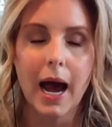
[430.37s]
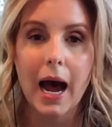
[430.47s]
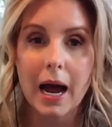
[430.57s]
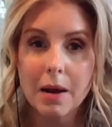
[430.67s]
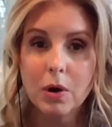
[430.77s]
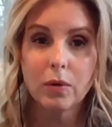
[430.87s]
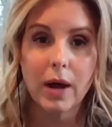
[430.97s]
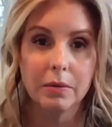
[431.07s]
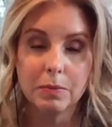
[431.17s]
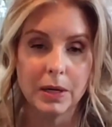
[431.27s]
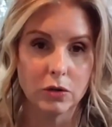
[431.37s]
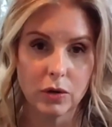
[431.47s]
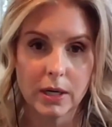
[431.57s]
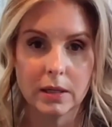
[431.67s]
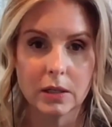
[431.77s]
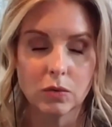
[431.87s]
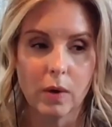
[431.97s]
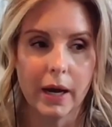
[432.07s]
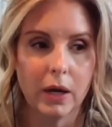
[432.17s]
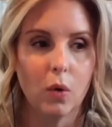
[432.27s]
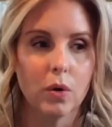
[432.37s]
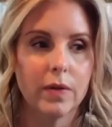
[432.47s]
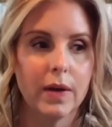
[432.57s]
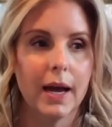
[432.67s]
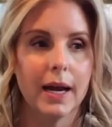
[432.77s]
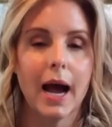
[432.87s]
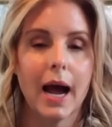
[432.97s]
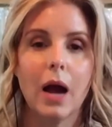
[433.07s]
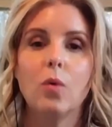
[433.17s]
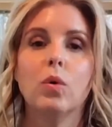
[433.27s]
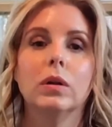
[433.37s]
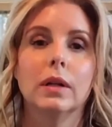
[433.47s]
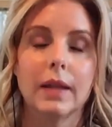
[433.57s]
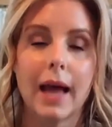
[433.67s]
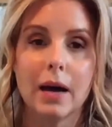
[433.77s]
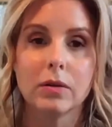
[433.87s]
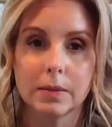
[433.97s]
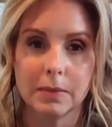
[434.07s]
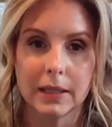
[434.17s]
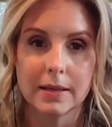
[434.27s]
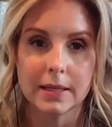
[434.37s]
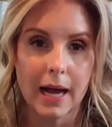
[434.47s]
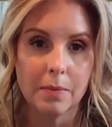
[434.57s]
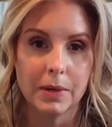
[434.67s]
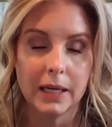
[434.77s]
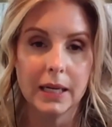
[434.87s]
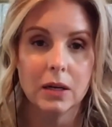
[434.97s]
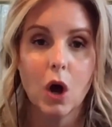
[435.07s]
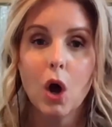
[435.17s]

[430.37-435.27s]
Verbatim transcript: I'm okay with being treated this way or that I will allow something like this to happen again